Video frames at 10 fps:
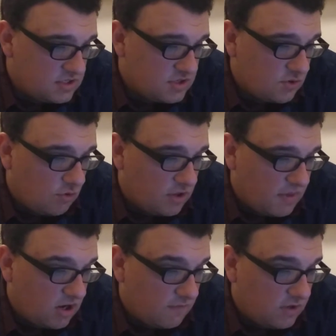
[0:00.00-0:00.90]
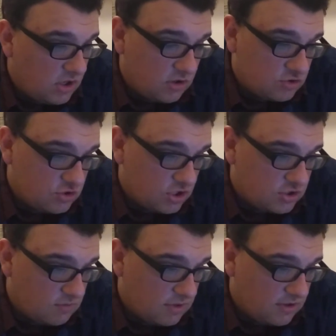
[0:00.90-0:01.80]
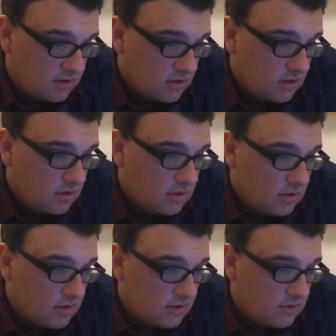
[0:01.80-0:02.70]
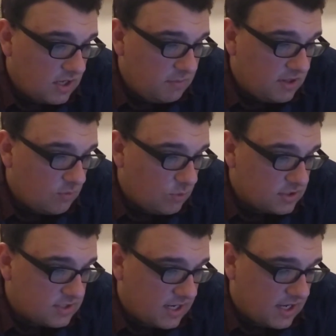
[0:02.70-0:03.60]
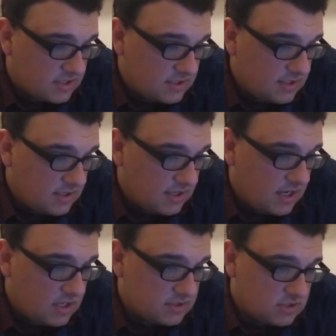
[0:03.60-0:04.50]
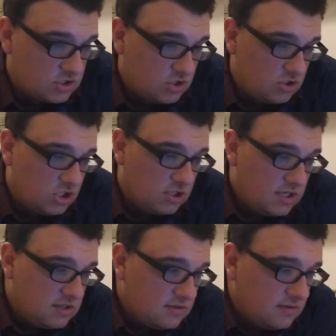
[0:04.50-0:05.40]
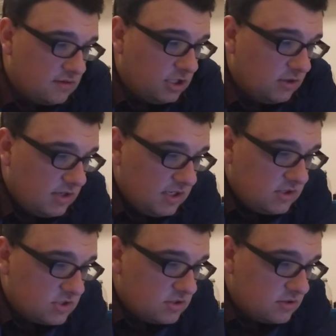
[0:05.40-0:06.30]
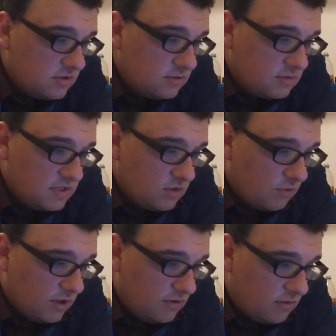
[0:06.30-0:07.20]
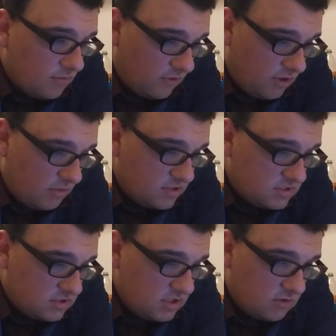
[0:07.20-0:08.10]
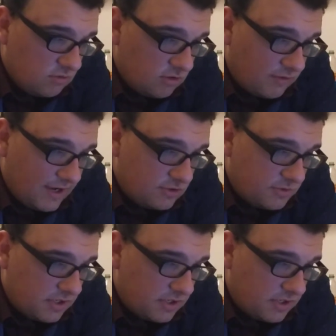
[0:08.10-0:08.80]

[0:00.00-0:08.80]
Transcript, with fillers: or they might offer you another suggestion, but they'd be the ones to ask. Again, as a student, you need you need to meet the curriculum requirements in order to graduate.